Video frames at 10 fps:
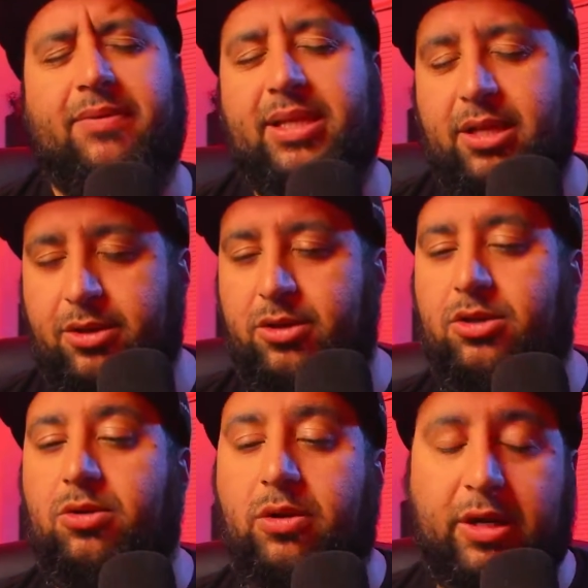tell you a
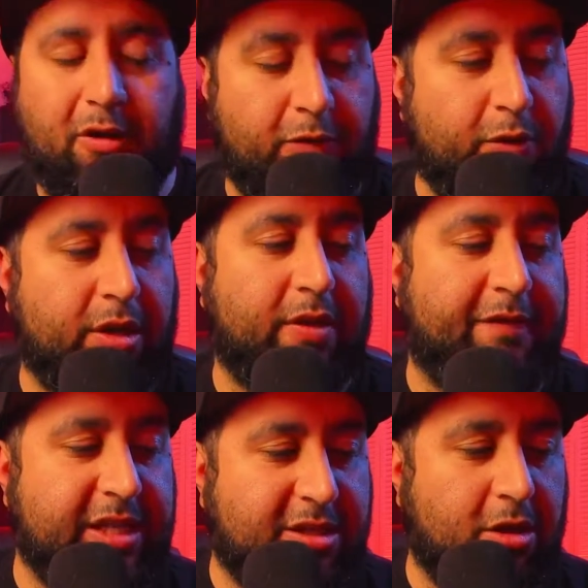story of one of the
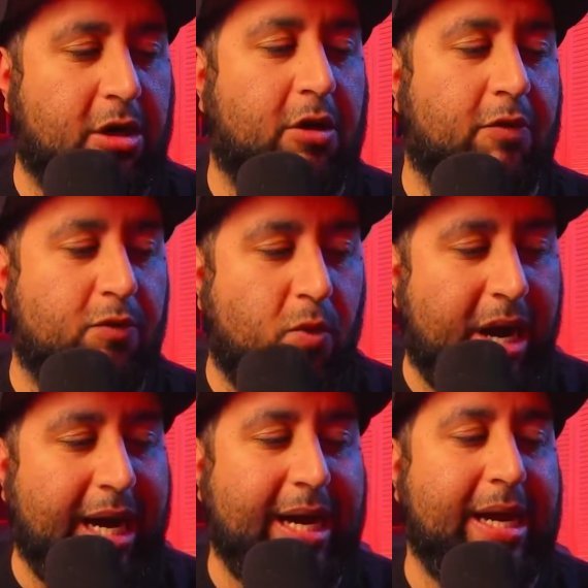things of
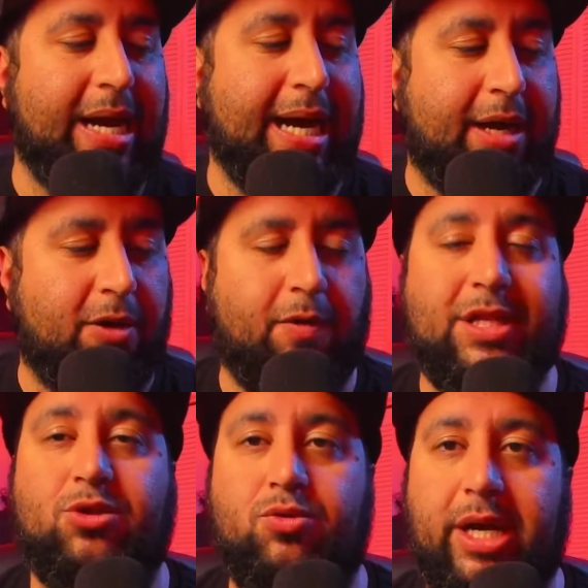why I know
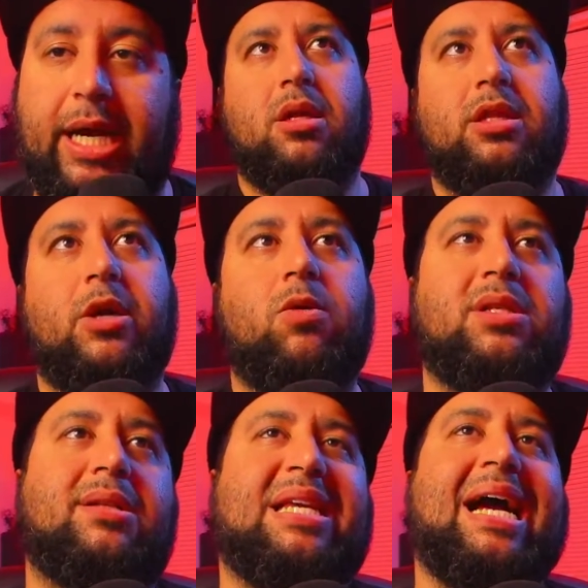it's rigged. There
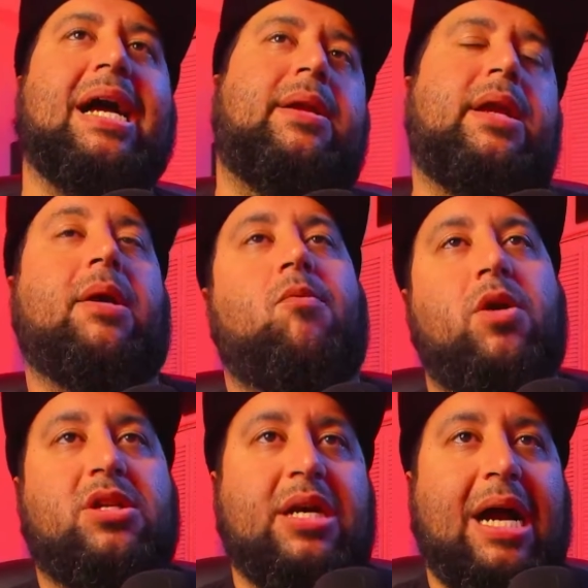was a time in
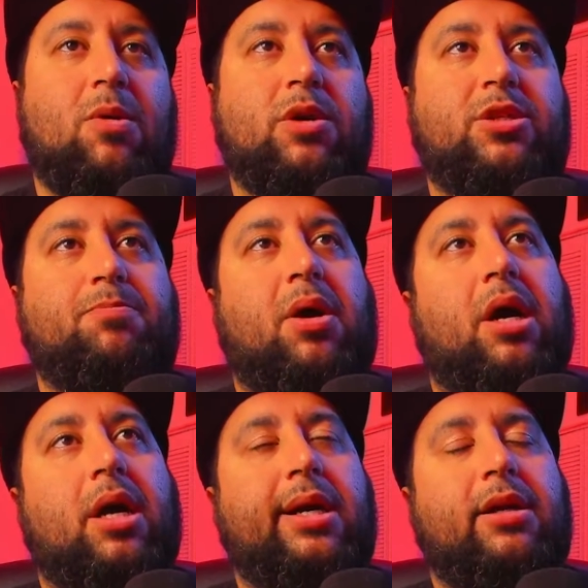which I was
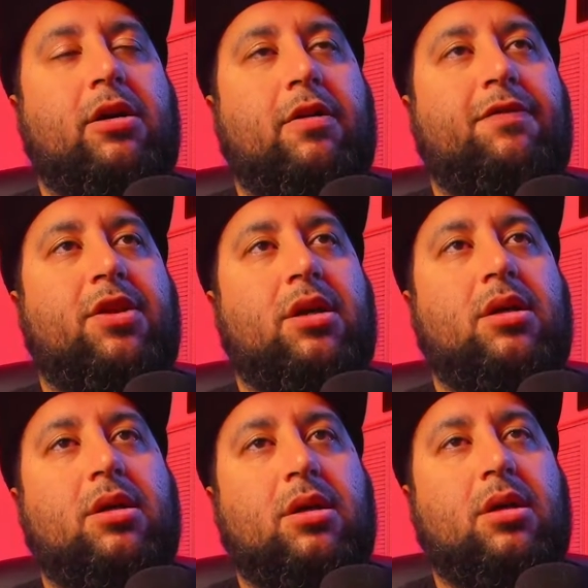
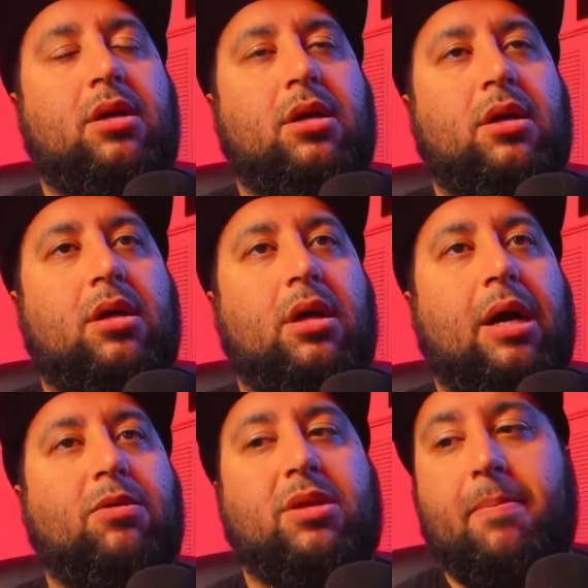a
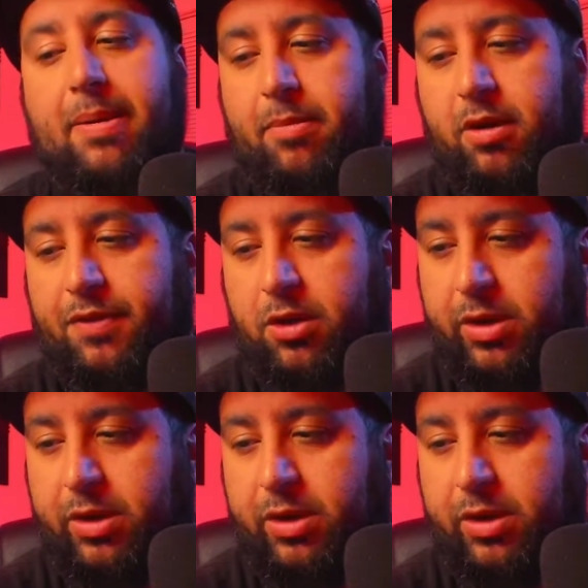member of the